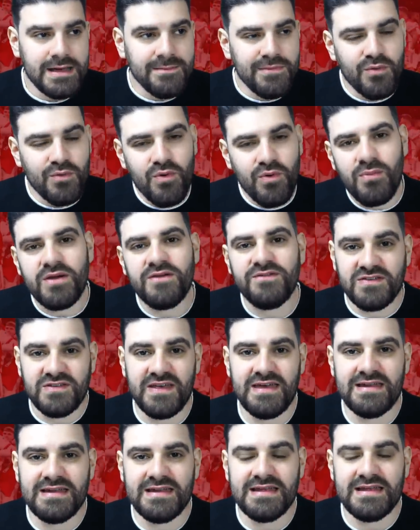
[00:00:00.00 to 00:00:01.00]
But what we've
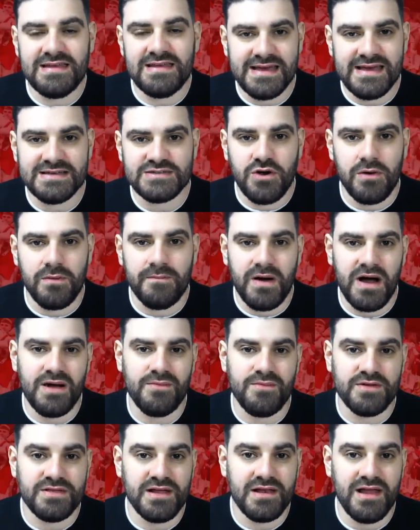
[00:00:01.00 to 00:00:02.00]
seen in years gone by
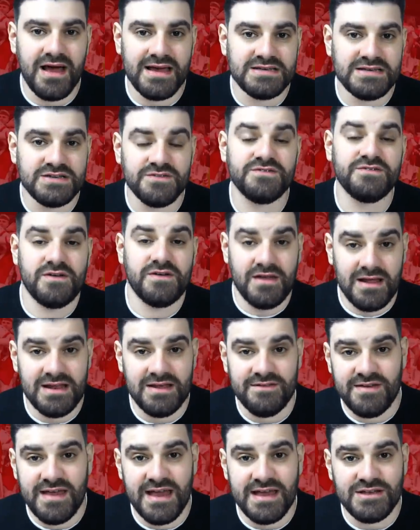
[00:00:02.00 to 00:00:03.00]
with the likes of
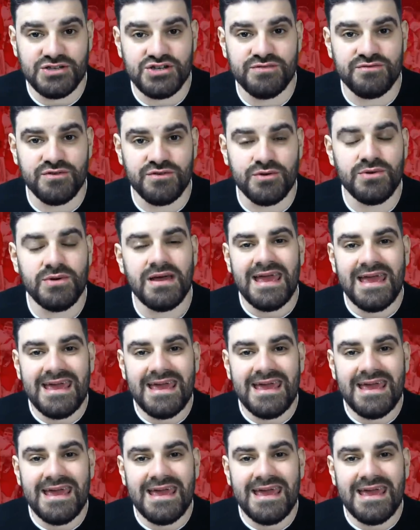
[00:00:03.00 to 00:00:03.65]
Olivier Giroud